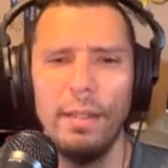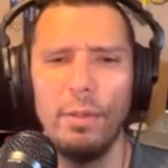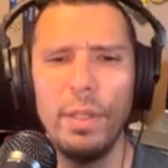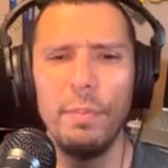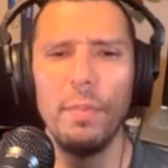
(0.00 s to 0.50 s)

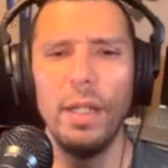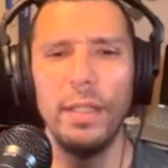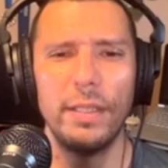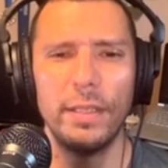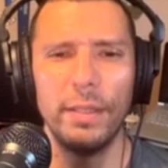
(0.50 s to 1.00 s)
3
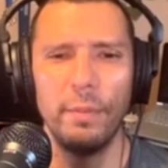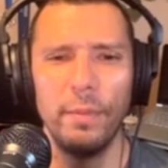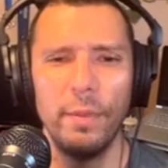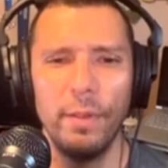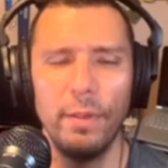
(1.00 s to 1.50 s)
months,
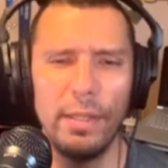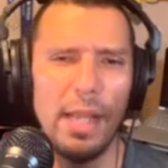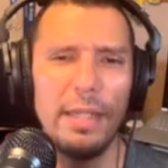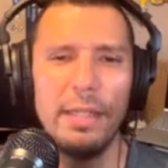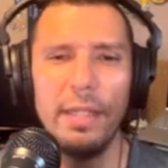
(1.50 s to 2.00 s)
the 90